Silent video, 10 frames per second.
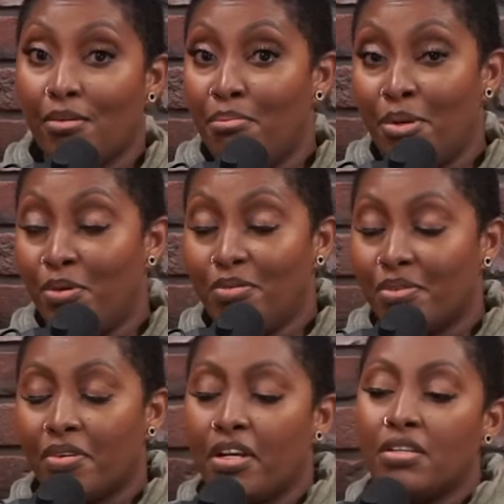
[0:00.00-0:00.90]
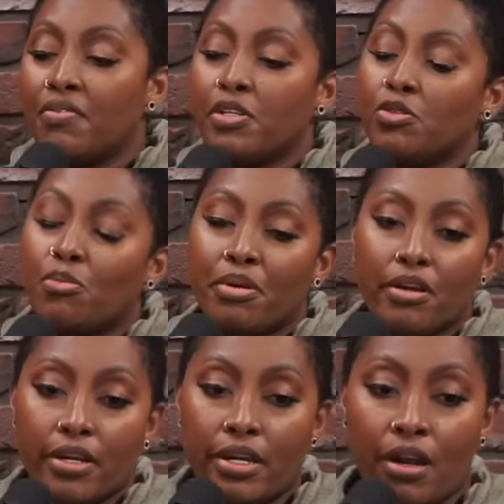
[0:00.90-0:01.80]
a beautiful individual.
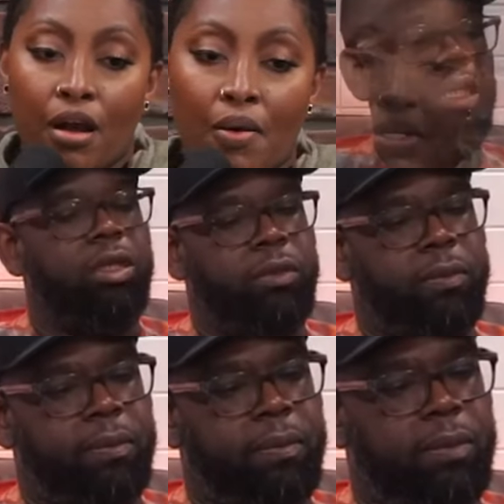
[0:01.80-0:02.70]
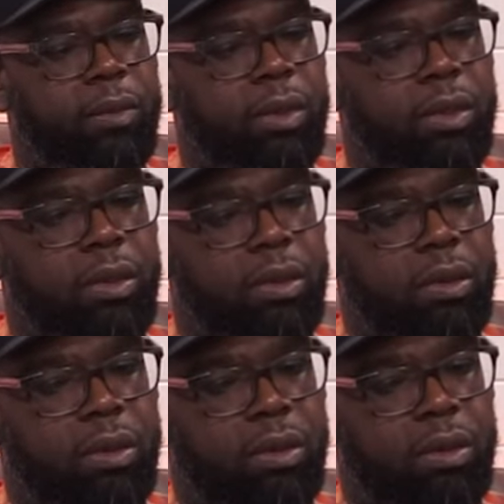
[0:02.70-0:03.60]
Period. I always tell people
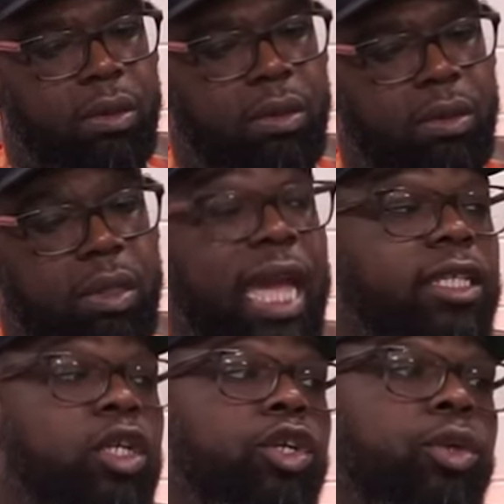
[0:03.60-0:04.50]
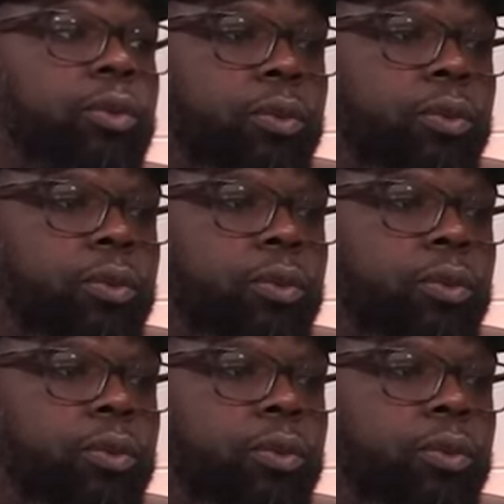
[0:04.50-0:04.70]
he As he.